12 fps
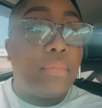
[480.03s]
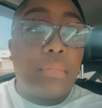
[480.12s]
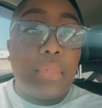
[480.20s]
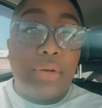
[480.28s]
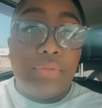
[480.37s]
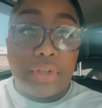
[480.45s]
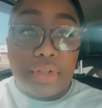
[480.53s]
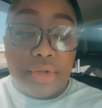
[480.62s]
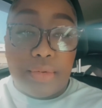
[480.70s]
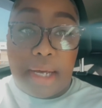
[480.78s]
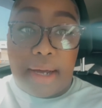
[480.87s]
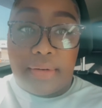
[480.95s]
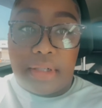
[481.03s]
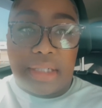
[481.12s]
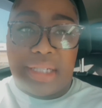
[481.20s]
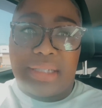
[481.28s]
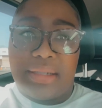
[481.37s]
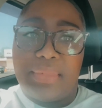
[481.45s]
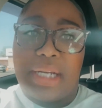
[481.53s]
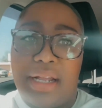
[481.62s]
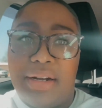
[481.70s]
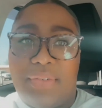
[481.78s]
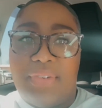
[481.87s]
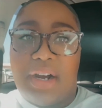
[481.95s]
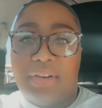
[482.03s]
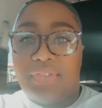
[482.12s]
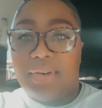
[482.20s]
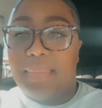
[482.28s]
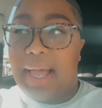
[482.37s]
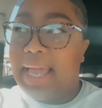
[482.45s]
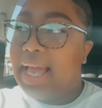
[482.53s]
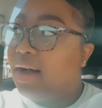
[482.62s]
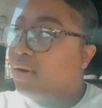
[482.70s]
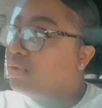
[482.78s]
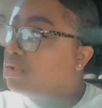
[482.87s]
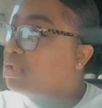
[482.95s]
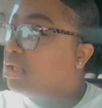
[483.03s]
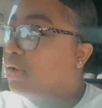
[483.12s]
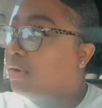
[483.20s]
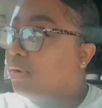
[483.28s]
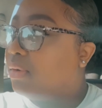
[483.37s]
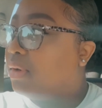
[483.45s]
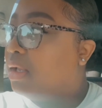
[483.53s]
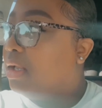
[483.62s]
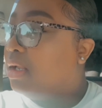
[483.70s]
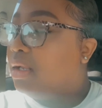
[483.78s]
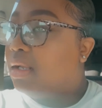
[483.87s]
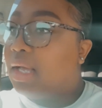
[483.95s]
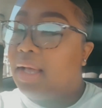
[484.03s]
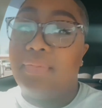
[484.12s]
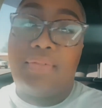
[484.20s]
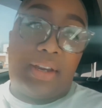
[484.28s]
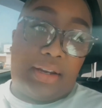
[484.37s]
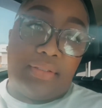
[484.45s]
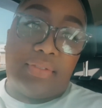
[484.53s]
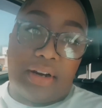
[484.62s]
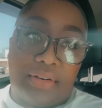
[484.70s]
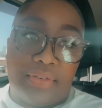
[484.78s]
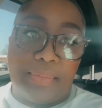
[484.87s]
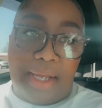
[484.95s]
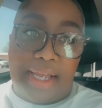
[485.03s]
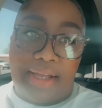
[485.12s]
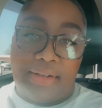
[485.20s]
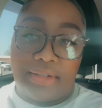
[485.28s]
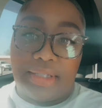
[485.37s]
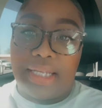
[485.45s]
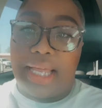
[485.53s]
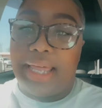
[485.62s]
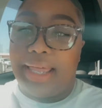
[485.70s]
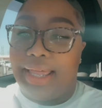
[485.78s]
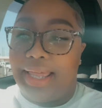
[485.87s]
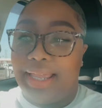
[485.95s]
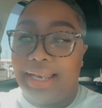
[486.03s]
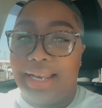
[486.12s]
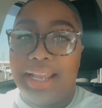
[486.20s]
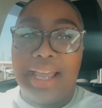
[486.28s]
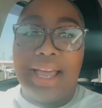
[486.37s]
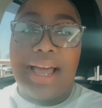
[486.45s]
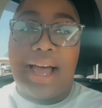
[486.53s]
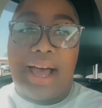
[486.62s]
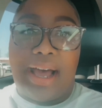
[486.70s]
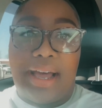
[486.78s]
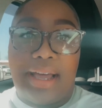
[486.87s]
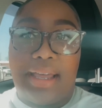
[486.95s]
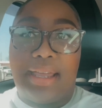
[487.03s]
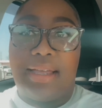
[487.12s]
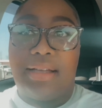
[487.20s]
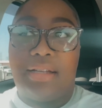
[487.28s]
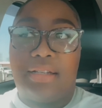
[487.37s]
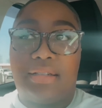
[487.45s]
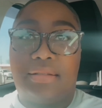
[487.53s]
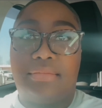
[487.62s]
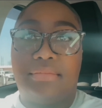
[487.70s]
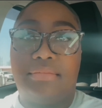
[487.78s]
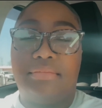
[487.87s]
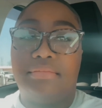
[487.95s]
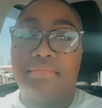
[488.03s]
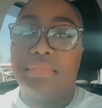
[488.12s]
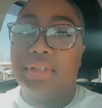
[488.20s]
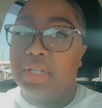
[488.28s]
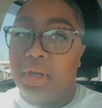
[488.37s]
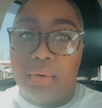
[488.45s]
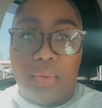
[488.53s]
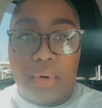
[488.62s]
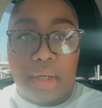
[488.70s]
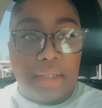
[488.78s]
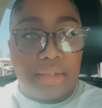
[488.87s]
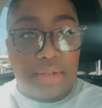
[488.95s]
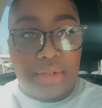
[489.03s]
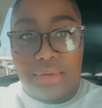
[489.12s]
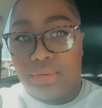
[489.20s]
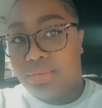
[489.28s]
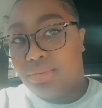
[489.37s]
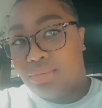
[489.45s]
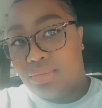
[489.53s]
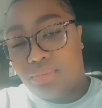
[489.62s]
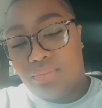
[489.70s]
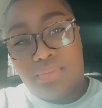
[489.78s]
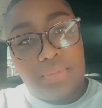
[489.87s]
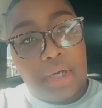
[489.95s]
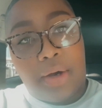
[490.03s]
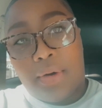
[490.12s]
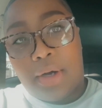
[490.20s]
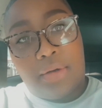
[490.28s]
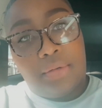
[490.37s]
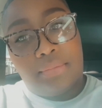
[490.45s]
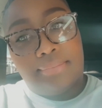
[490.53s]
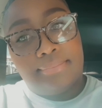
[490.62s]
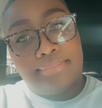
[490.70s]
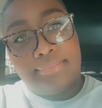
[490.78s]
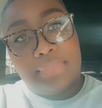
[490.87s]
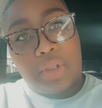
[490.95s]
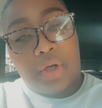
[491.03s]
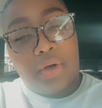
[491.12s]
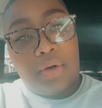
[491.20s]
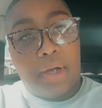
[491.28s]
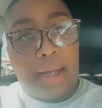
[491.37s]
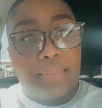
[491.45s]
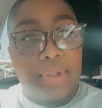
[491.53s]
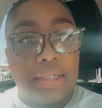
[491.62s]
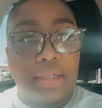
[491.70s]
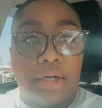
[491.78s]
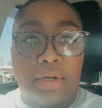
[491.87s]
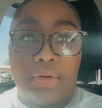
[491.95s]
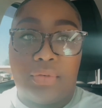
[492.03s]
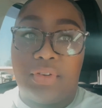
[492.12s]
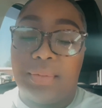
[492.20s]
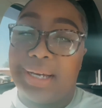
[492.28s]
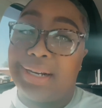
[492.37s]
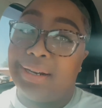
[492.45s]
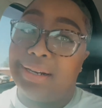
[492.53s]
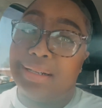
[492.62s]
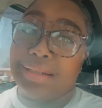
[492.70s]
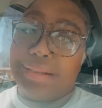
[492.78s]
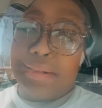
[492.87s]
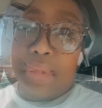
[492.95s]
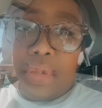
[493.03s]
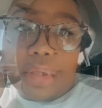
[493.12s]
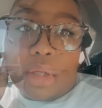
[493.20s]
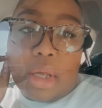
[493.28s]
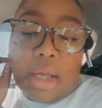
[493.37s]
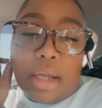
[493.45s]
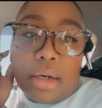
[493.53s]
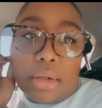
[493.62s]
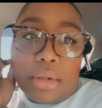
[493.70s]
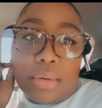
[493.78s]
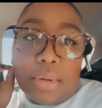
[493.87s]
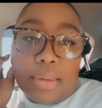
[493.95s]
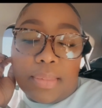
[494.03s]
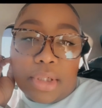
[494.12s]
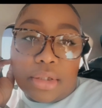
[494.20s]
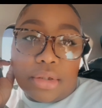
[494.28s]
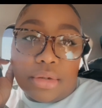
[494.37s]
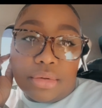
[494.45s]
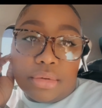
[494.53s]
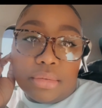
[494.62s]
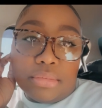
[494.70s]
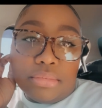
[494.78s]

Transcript: for 2 hours, because I'm kind of far from my house. So I'm very far from my house, and I don't want to go home. So I'm gonna go fill my car up. I don't know what I'm gonna do.